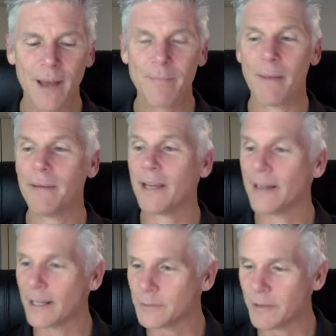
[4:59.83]
Maybe
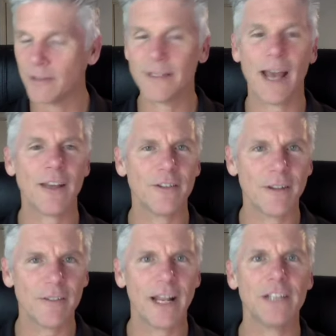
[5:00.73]
connect with your deck, your
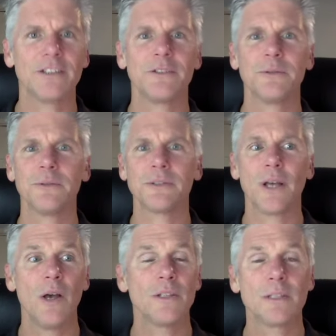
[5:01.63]
divination tools,
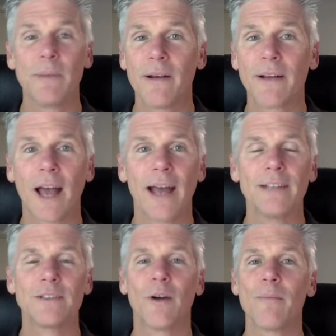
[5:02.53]
spirit
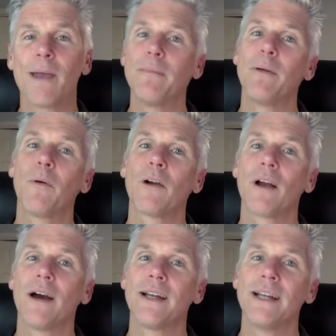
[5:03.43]
guides, or maybe work on an